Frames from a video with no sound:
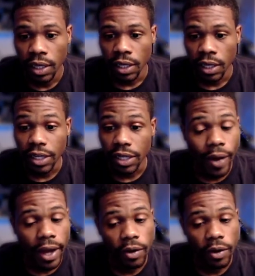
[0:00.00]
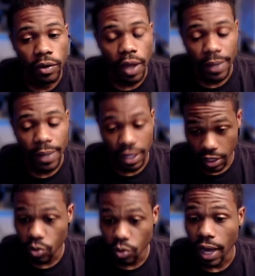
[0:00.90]
he
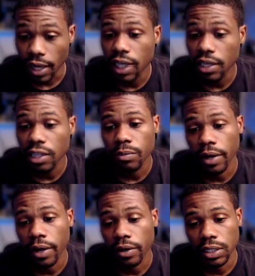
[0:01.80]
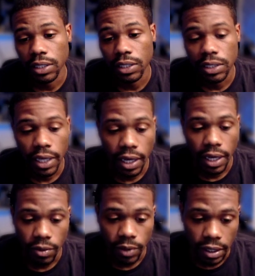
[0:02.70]
do got kids by her shit. At least I ain't
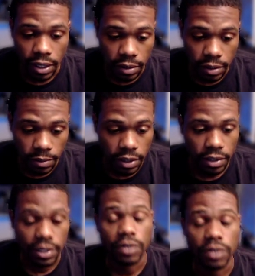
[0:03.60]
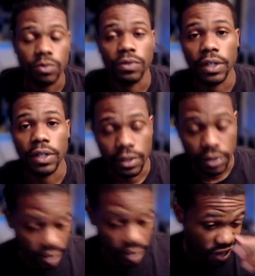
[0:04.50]
had no goddamn kids. That's what fucking
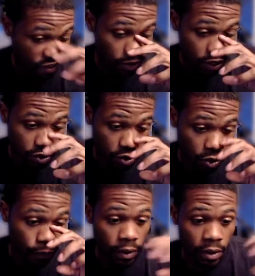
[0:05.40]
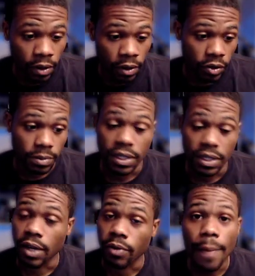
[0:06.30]
saved me, so, you know what I'm
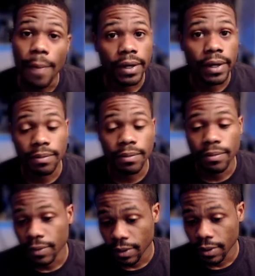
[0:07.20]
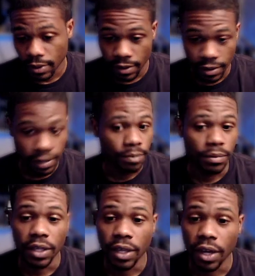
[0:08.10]
saying? Wrap it up.
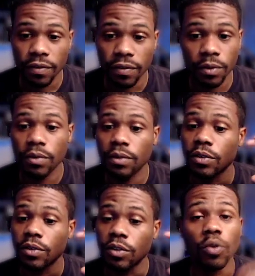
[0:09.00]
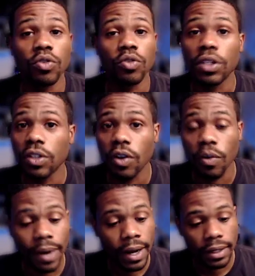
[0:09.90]
Be careful. Don't trust
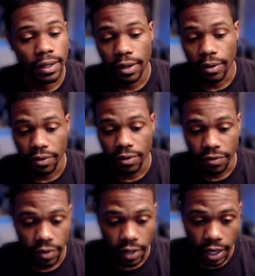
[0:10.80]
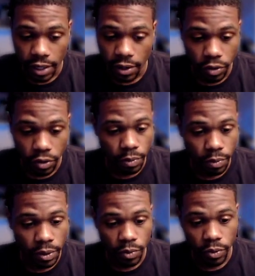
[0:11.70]
nobody. I don't give a fuck how long you've
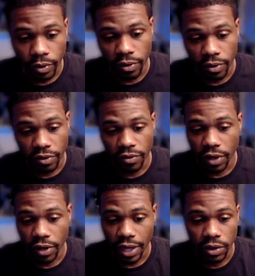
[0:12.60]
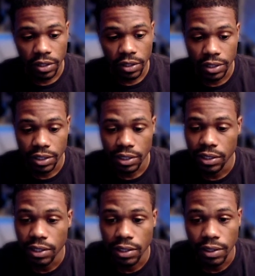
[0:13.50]
been with her. I don't give a fuck how in the shit
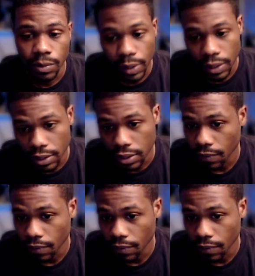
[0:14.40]
she's seen, because